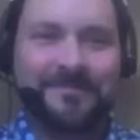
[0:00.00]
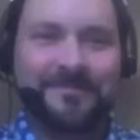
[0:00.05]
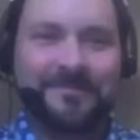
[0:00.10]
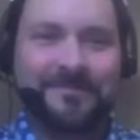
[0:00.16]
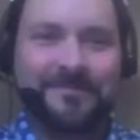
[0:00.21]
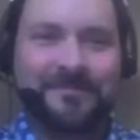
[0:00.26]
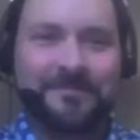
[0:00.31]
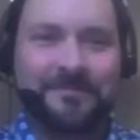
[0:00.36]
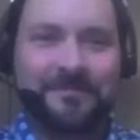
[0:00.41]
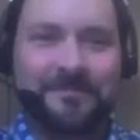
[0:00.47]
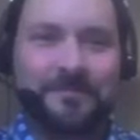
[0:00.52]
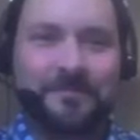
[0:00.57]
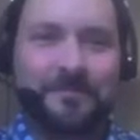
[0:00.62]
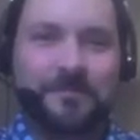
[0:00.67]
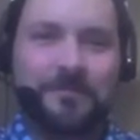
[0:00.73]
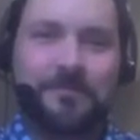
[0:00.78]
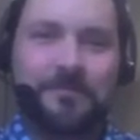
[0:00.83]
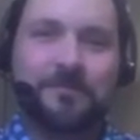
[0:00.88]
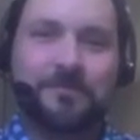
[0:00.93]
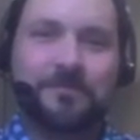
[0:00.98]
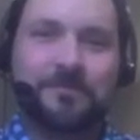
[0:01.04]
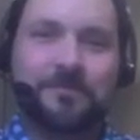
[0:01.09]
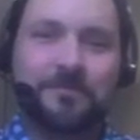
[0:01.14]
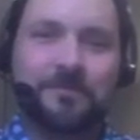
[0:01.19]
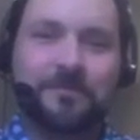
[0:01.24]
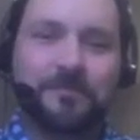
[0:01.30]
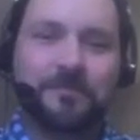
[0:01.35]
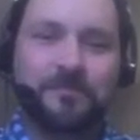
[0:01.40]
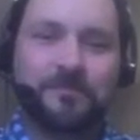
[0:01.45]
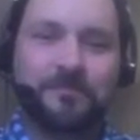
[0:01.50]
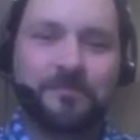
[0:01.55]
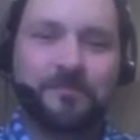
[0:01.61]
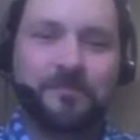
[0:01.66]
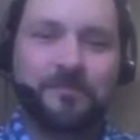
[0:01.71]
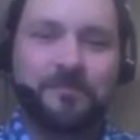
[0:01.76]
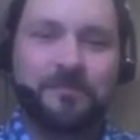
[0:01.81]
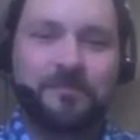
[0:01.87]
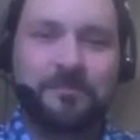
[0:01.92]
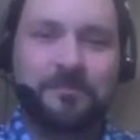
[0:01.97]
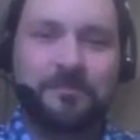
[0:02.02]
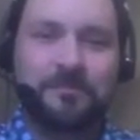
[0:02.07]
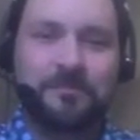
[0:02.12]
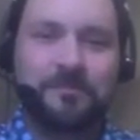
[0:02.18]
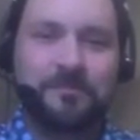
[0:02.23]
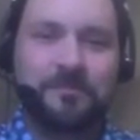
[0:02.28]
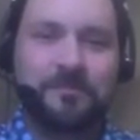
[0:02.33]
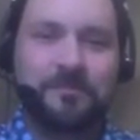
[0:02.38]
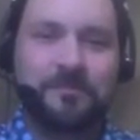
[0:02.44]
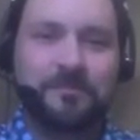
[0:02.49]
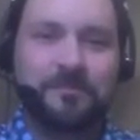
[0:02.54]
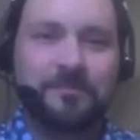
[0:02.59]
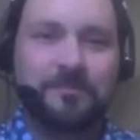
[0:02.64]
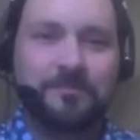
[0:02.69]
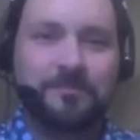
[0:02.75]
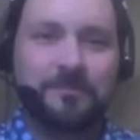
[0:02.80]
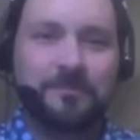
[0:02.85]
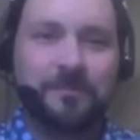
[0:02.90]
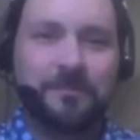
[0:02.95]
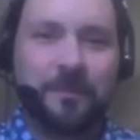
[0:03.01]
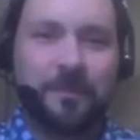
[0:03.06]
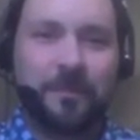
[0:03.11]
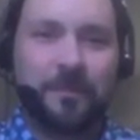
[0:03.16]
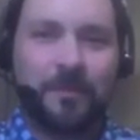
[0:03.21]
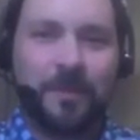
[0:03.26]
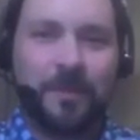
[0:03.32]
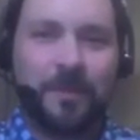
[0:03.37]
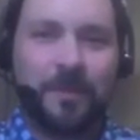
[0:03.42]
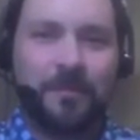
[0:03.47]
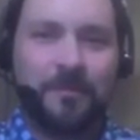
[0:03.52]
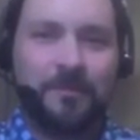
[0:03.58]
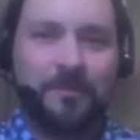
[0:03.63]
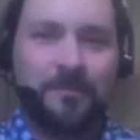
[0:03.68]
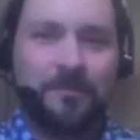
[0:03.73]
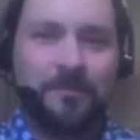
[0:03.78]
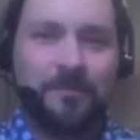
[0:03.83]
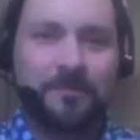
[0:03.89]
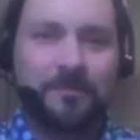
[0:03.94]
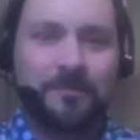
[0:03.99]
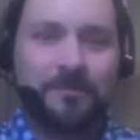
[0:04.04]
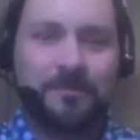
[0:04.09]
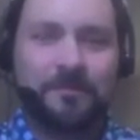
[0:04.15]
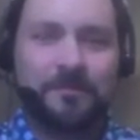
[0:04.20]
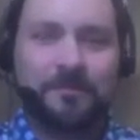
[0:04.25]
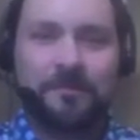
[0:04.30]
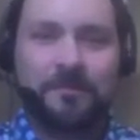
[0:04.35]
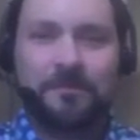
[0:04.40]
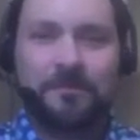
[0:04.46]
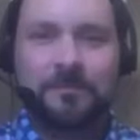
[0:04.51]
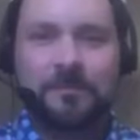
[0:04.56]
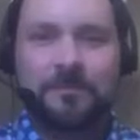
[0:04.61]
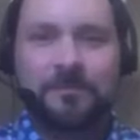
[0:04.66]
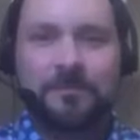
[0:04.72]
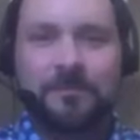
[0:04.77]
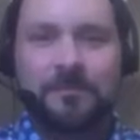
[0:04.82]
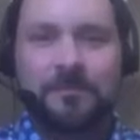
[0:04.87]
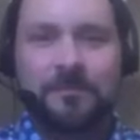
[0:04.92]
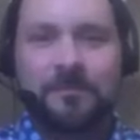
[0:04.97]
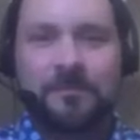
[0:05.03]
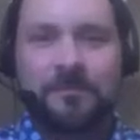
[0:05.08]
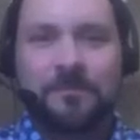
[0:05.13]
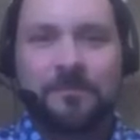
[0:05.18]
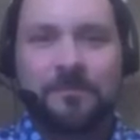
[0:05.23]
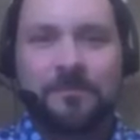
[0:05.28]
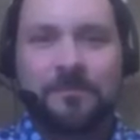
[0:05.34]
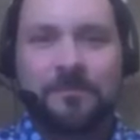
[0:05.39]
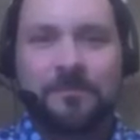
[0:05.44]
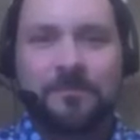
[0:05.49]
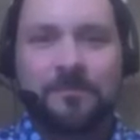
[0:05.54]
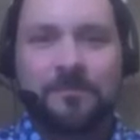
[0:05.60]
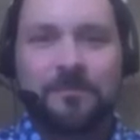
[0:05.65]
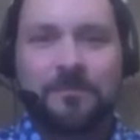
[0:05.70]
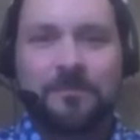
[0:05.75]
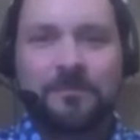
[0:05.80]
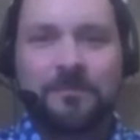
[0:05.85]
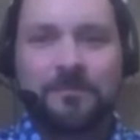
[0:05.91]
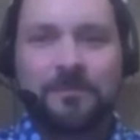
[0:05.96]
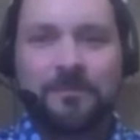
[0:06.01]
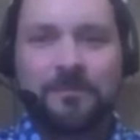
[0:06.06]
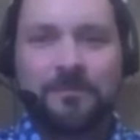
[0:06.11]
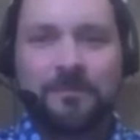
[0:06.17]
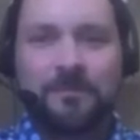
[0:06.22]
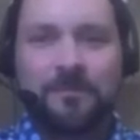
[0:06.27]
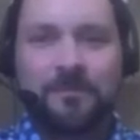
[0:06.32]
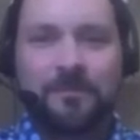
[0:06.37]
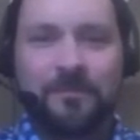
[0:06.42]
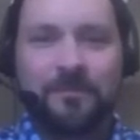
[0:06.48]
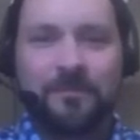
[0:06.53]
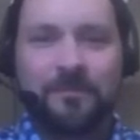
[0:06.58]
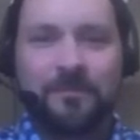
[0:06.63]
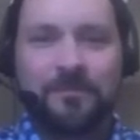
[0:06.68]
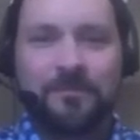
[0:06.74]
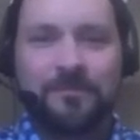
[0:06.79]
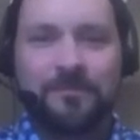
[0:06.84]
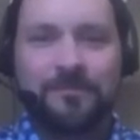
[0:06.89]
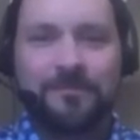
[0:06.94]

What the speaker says: (silent)